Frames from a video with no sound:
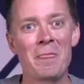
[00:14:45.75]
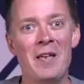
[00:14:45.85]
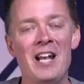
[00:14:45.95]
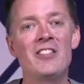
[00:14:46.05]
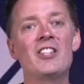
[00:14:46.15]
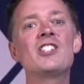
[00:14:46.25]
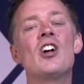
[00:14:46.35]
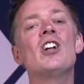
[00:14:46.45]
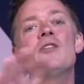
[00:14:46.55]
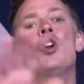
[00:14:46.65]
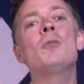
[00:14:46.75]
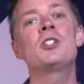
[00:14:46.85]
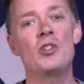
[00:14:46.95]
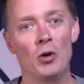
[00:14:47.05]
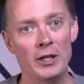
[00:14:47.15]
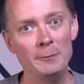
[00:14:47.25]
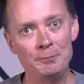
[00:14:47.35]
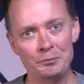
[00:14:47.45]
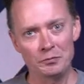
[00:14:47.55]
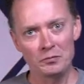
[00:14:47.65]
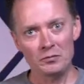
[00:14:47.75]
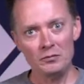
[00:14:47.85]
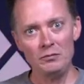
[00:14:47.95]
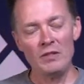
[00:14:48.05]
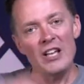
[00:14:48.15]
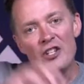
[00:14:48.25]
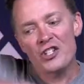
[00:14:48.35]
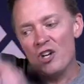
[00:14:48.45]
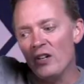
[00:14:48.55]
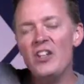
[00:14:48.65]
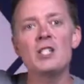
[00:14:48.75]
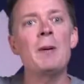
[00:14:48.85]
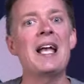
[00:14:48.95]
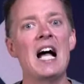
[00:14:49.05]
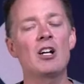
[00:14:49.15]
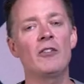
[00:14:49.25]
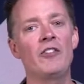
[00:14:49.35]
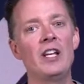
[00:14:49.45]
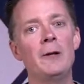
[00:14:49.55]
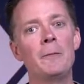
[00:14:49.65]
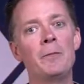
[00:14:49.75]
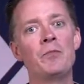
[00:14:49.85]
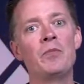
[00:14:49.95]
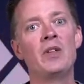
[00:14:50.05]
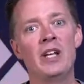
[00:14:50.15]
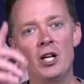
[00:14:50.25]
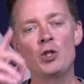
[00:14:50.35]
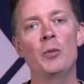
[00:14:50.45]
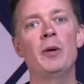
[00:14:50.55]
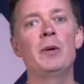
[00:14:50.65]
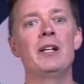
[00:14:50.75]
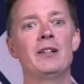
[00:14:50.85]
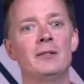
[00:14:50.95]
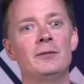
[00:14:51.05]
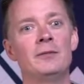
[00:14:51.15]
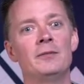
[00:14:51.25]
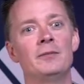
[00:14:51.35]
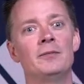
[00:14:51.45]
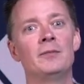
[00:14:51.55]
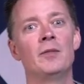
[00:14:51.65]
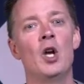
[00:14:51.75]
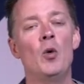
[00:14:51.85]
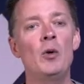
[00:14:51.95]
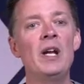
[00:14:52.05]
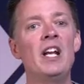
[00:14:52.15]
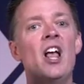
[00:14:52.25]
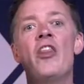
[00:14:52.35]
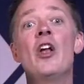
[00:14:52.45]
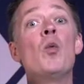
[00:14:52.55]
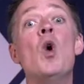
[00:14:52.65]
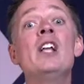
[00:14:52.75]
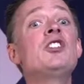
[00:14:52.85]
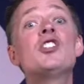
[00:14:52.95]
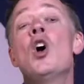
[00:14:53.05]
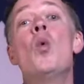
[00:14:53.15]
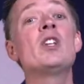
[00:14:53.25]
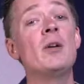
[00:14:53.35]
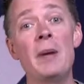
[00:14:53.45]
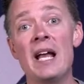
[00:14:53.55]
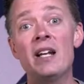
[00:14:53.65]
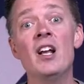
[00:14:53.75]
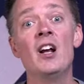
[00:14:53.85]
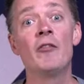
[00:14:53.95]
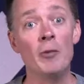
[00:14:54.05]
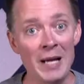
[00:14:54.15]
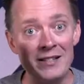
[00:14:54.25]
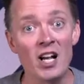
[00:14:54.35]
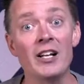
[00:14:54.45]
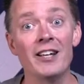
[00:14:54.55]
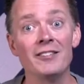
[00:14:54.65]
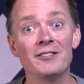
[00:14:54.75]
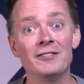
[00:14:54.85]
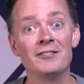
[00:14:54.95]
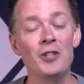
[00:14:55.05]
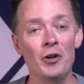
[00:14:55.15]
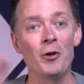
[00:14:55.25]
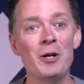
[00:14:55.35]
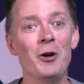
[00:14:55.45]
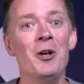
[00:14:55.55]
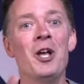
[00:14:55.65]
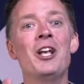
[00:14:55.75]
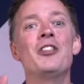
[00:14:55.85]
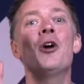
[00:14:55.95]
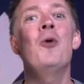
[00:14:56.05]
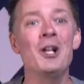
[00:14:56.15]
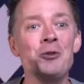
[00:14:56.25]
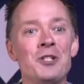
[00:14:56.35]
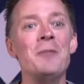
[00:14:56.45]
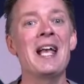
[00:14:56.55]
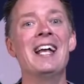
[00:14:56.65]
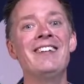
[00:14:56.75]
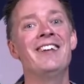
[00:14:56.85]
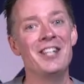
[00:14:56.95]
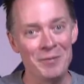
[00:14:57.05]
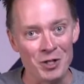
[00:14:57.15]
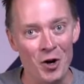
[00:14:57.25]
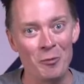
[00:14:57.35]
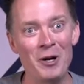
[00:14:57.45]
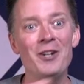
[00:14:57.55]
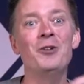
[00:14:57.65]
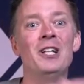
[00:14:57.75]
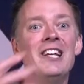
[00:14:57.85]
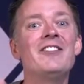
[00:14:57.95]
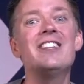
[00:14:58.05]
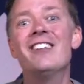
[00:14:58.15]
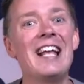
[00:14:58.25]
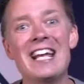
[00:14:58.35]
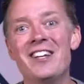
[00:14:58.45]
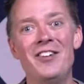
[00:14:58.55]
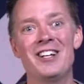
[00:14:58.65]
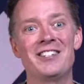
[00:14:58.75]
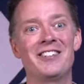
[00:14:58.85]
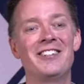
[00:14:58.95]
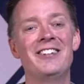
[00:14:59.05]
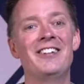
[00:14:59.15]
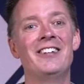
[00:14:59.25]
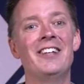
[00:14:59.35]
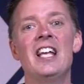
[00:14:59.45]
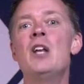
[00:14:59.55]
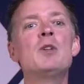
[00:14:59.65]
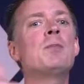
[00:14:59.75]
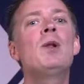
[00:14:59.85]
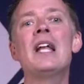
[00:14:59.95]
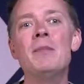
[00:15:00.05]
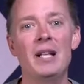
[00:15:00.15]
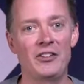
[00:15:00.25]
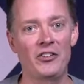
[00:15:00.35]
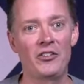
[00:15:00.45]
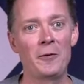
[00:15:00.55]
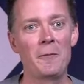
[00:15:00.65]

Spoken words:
And at the start of Job's story, at the start of his biography, here's what we read. We read, there once was a man from Nantucket. No, we don't. There once was a man named Job, right, who lived in the land of Uz. He was blameless,